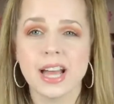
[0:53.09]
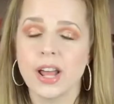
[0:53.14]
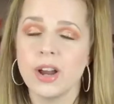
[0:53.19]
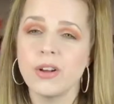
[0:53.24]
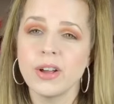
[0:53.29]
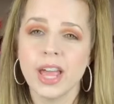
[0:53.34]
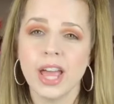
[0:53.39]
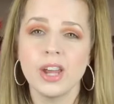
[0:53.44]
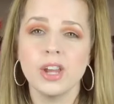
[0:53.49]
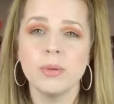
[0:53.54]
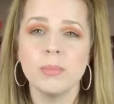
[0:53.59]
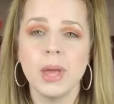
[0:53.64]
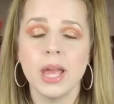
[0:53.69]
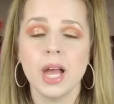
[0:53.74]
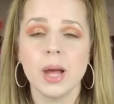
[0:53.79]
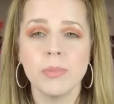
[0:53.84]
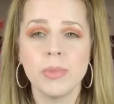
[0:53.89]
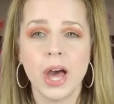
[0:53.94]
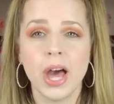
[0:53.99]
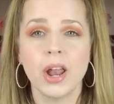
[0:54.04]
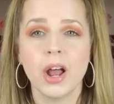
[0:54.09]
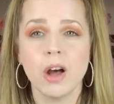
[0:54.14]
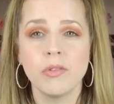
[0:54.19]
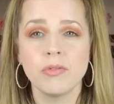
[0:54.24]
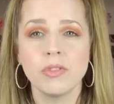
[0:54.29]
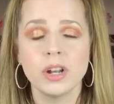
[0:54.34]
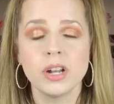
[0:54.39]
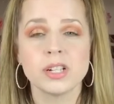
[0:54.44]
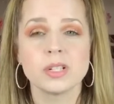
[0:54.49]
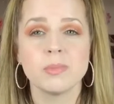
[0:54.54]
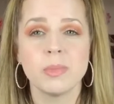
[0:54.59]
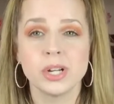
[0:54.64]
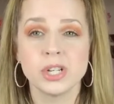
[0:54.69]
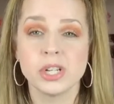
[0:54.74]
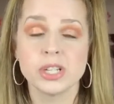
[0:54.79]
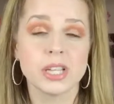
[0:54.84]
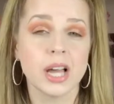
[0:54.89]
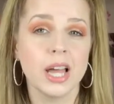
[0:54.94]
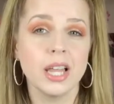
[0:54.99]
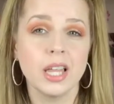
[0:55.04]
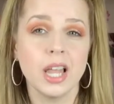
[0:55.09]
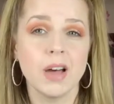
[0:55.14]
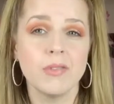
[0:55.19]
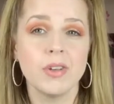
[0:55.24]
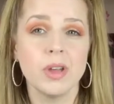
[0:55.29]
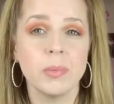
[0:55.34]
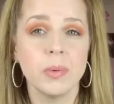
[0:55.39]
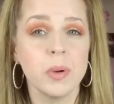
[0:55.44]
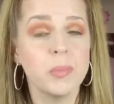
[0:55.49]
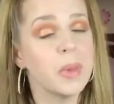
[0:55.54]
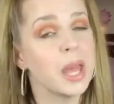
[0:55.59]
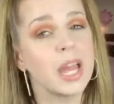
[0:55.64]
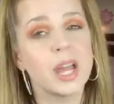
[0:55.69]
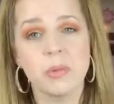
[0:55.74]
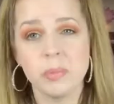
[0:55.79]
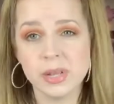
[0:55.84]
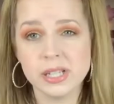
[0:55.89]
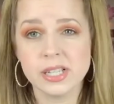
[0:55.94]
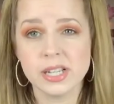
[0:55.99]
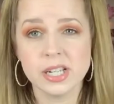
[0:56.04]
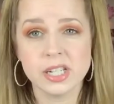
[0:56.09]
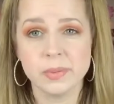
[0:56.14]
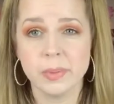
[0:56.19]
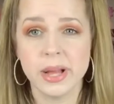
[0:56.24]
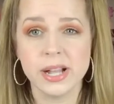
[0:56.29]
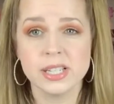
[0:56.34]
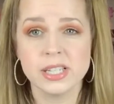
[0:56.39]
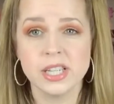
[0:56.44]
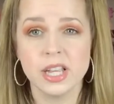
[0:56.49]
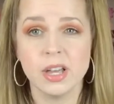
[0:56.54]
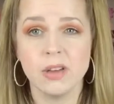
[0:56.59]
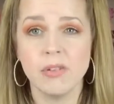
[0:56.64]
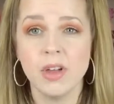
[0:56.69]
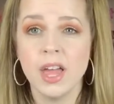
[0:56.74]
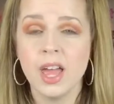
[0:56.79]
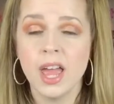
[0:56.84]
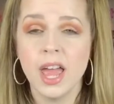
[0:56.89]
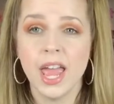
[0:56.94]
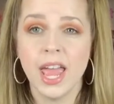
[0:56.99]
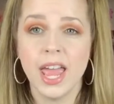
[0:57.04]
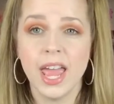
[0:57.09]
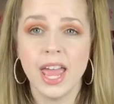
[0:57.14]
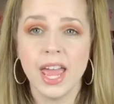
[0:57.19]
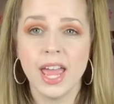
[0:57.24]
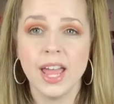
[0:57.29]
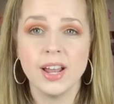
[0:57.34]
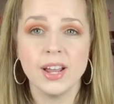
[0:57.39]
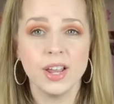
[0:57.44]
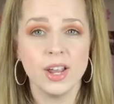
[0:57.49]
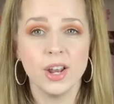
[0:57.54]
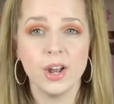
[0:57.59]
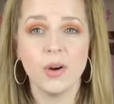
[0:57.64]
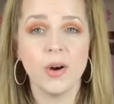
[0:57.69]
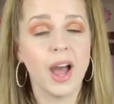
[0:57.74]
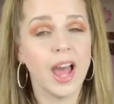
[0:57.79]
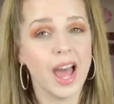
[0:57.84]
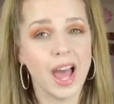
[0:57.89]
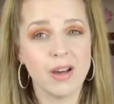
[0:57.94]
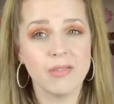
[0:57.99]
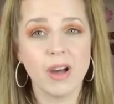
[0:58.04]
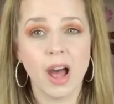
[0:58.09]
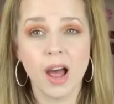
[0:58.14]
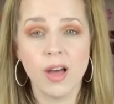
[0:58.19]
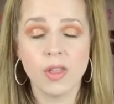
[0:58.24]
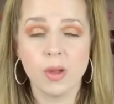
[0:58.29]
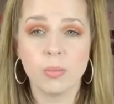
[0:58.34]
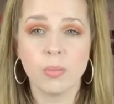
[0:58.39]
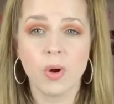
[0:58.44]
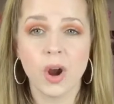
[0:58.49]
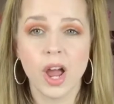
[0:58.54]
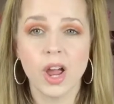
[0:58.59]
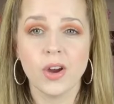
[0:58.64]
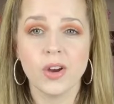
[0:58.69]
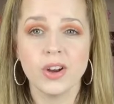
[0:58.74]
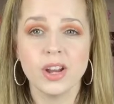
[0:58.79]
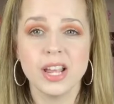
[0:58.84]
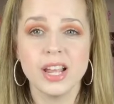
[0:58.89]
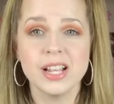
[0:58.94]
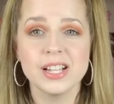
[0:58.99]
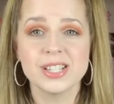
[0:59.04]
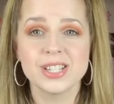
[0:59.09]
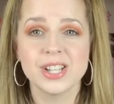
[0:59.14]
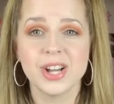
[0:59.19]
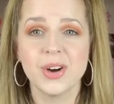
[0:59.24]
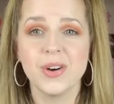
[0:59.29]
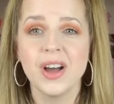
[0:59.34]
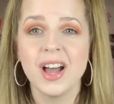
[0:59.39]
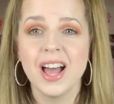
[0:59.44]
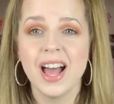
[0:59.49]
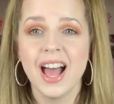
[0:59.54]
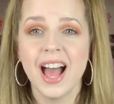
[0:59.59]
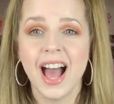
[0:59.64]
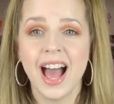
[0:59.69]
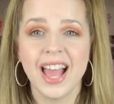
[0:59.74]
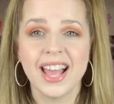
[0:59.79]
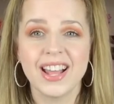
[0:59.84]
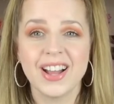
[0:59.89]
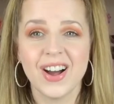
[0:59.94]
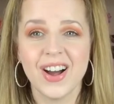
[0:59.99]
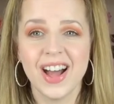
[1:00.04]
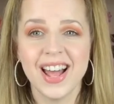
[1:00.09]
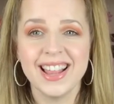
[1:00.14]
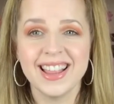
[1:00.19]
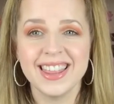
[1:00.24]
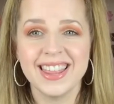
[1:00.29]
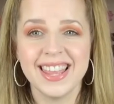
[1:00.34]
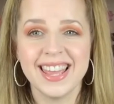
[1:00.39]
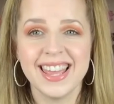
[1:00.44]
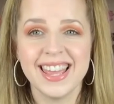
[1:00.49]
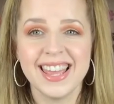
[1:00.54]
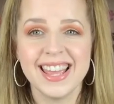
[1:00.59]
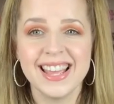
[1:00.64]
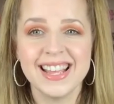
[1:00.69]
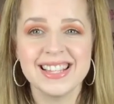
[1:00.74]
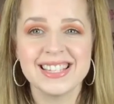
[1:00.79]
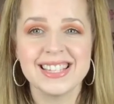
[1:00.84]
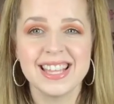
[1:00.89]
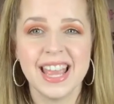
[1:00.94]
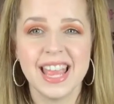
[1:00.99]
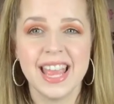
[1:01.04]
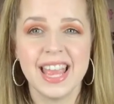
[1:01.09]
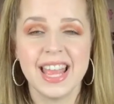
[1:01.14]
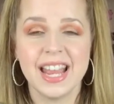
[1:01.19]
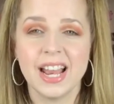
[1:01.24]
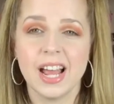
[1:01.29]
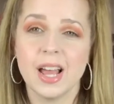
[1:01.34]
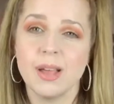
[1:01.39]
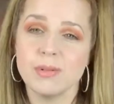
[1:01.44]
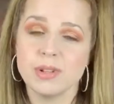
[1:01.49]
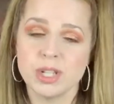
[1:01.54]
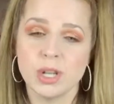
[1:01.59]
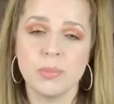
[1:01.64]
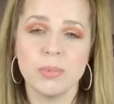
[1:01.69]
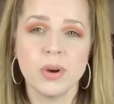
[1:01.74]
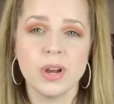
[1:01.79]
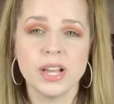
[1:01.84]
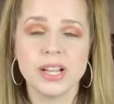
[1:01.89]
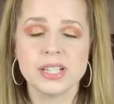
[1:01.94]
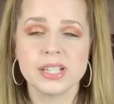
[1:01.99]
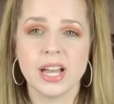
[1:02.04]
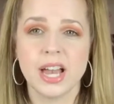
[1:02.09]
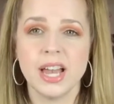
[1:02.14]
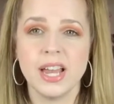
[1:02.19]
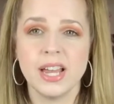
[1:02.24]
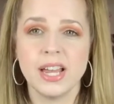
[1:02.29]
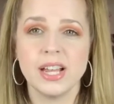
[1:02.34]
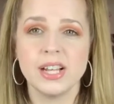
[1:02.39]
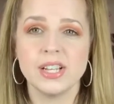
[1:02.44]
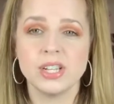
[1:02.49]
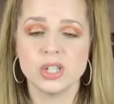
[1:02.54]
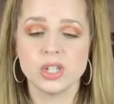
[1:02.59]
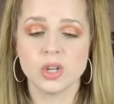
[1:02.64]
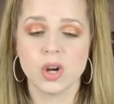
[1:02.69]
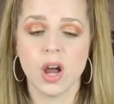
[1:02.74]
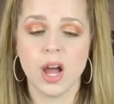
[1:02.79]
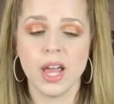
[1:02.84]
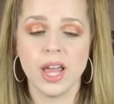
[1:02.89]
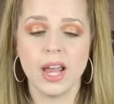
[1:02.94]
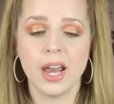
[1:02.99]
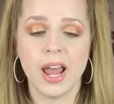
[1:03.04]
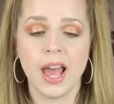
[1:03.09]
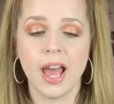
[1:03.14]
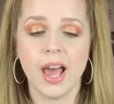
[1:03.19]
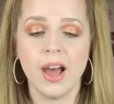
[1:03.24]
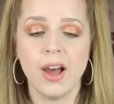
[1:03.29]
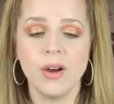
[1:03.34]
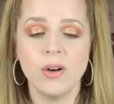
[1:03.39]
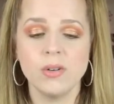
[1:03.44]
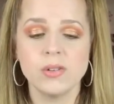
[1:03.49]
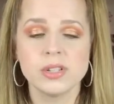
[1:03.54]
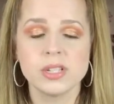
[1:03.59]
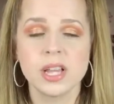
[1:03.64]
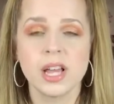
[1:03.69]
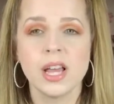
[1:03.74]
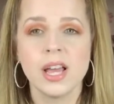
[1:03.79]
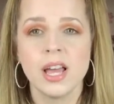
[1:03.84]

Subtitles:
I don't get new makeup that often, as much as I love it, but makeup is expensive and you know, I have other priorities. So I got this and I'm super excited to try it out.